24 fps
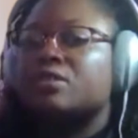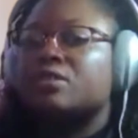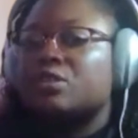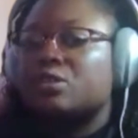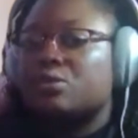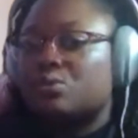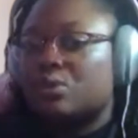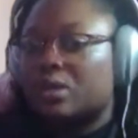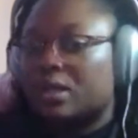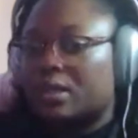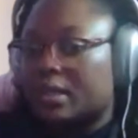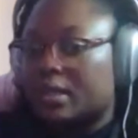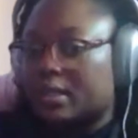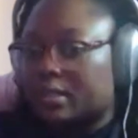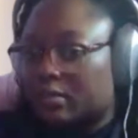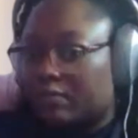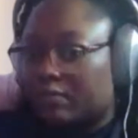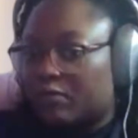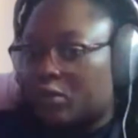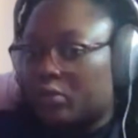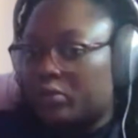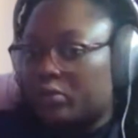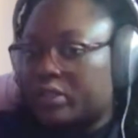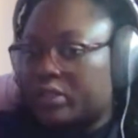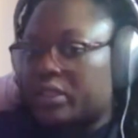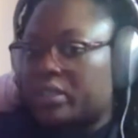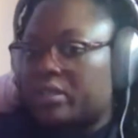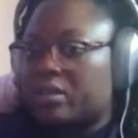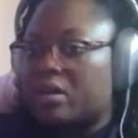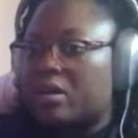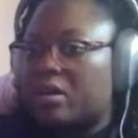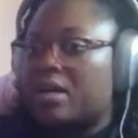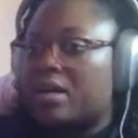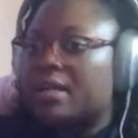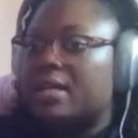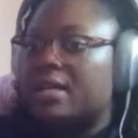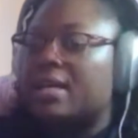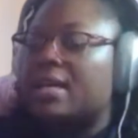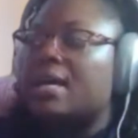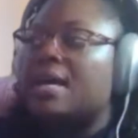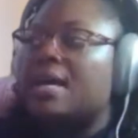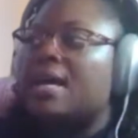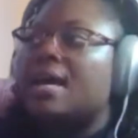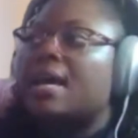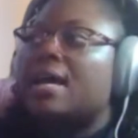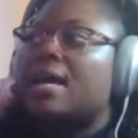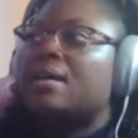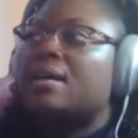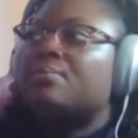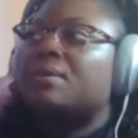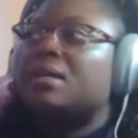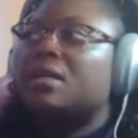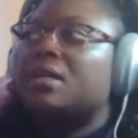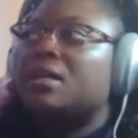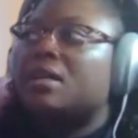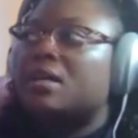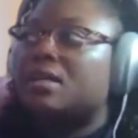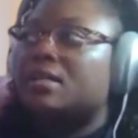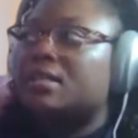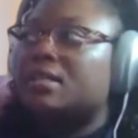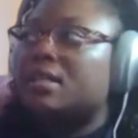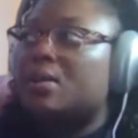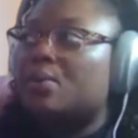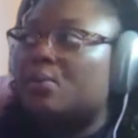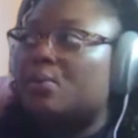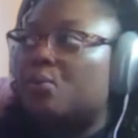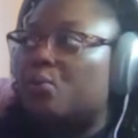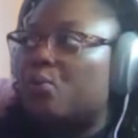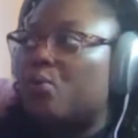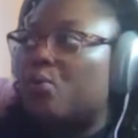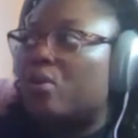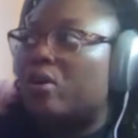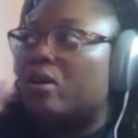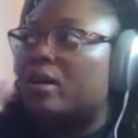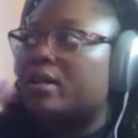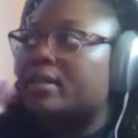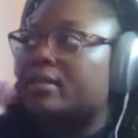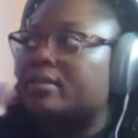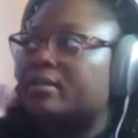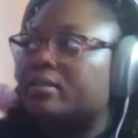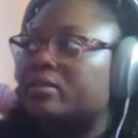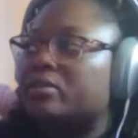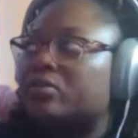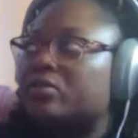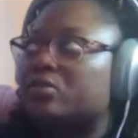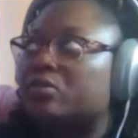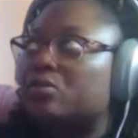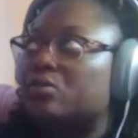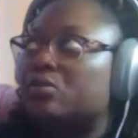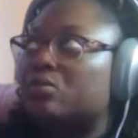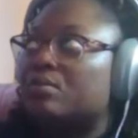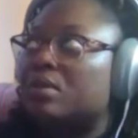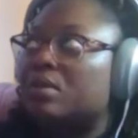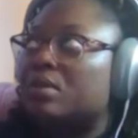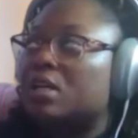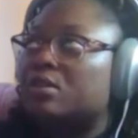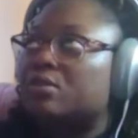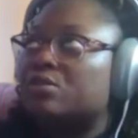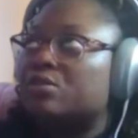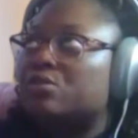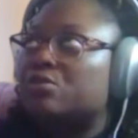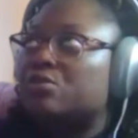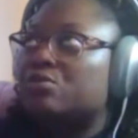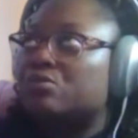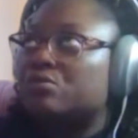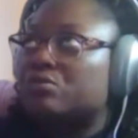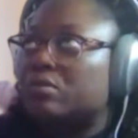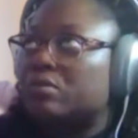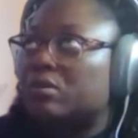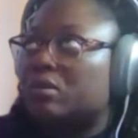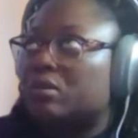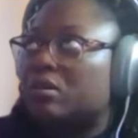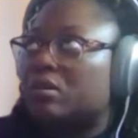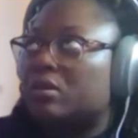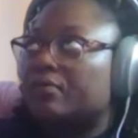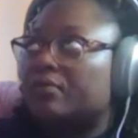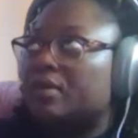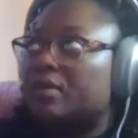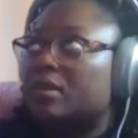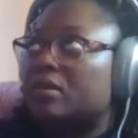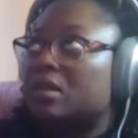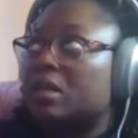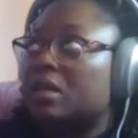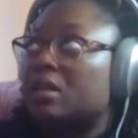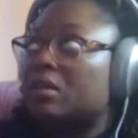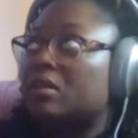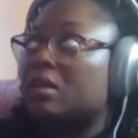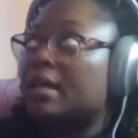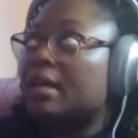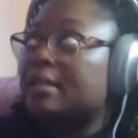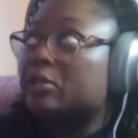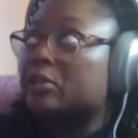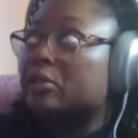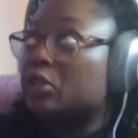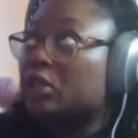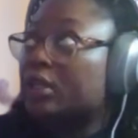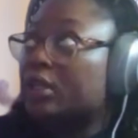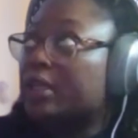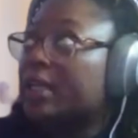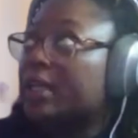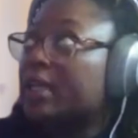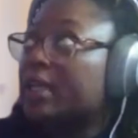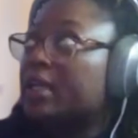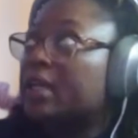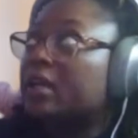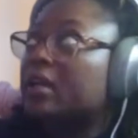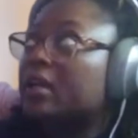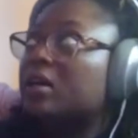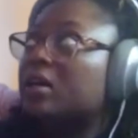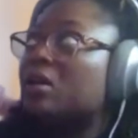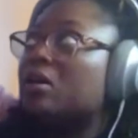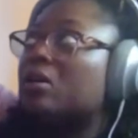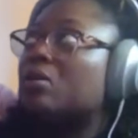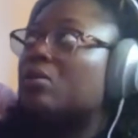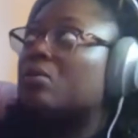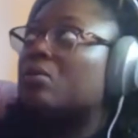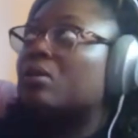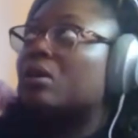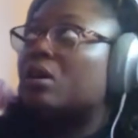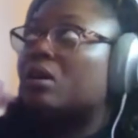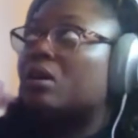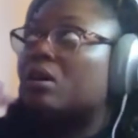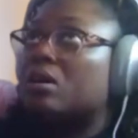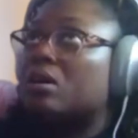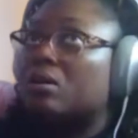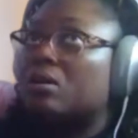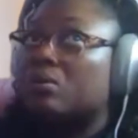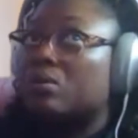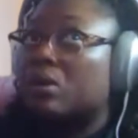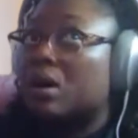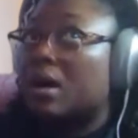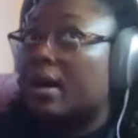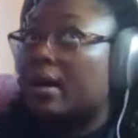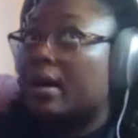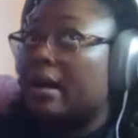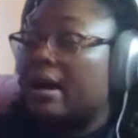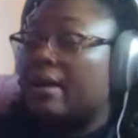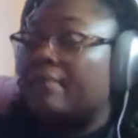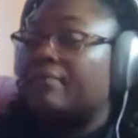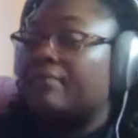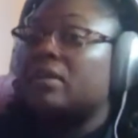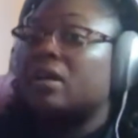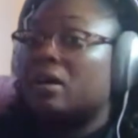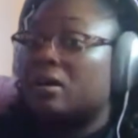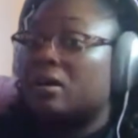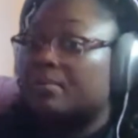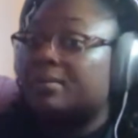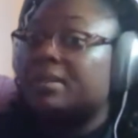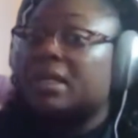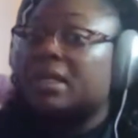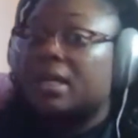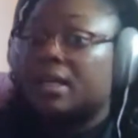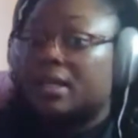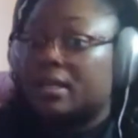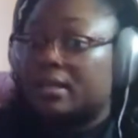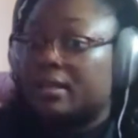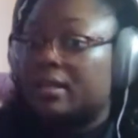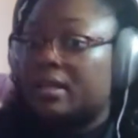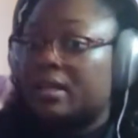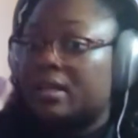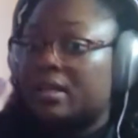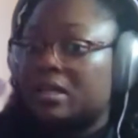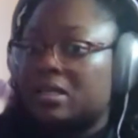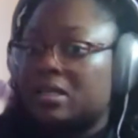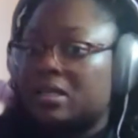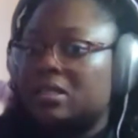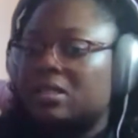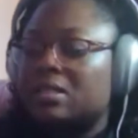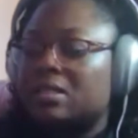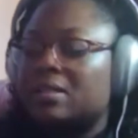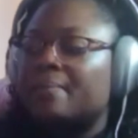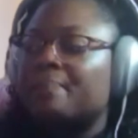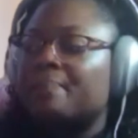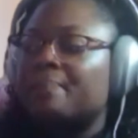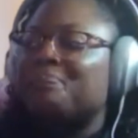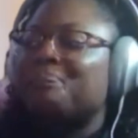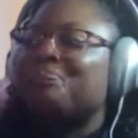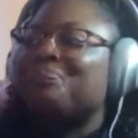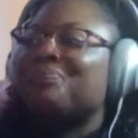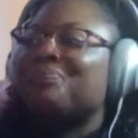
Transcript: This is what I'd like to focus on. And because I want to make sure that they like look at it and go, oh, I haven't updated this,